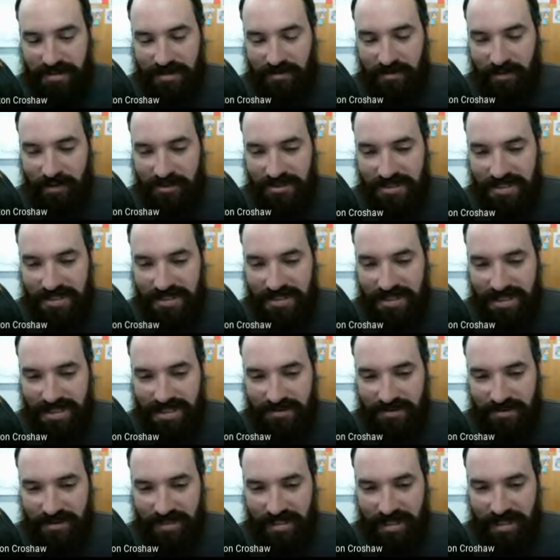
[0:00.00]
most
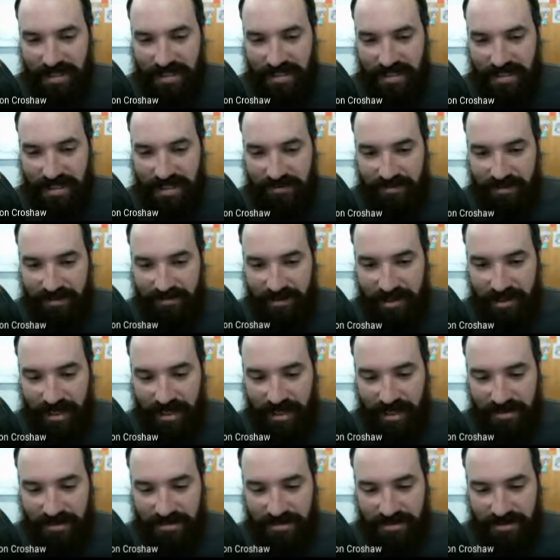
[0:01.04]
successful landing that I've ever
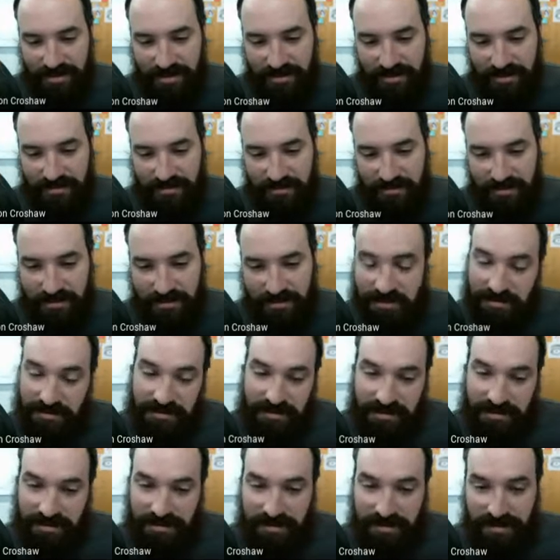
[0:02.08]
had. So
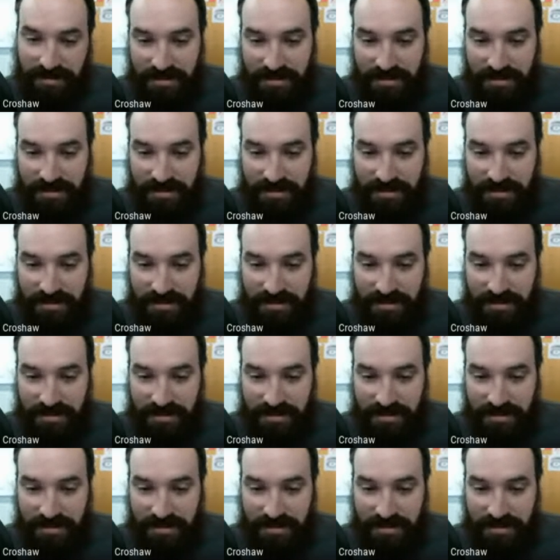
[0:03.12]
I